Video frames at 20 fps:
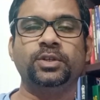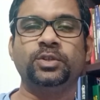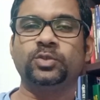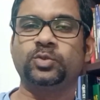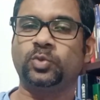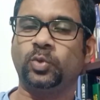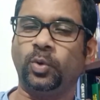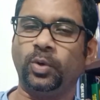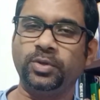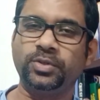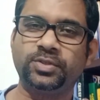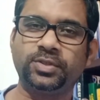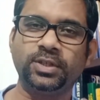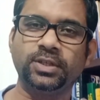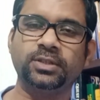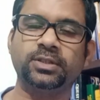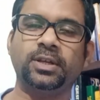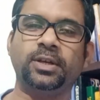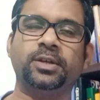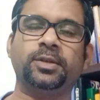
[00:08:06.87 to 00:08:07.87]

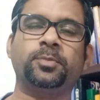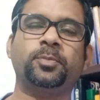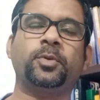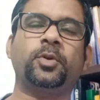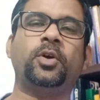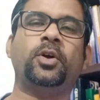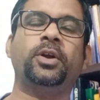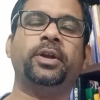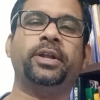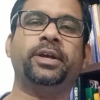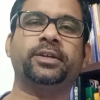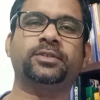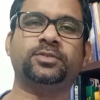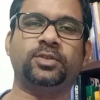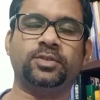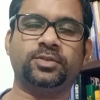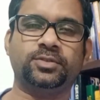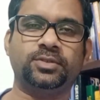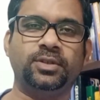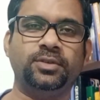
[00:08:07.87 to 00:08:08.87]
sourcing the products
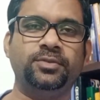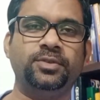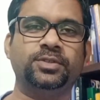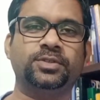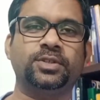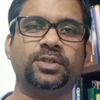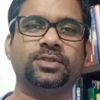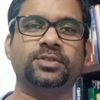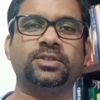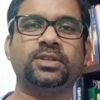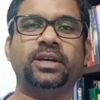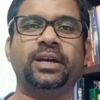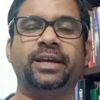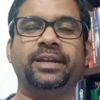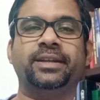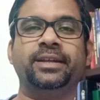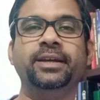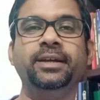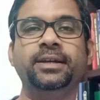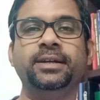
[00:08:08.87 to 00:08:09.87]
or services
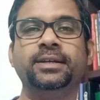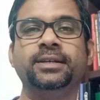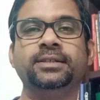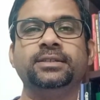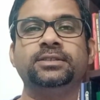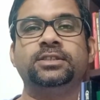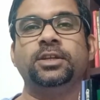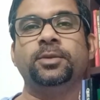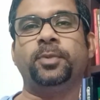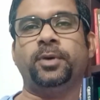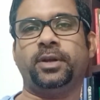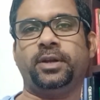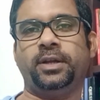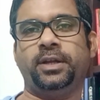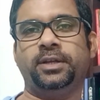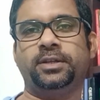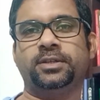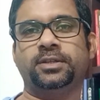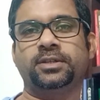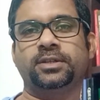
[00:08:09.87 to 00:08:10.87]
at a cheaper
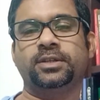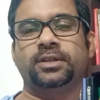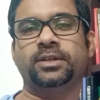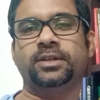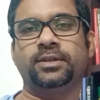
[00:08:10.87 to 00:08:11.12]
rate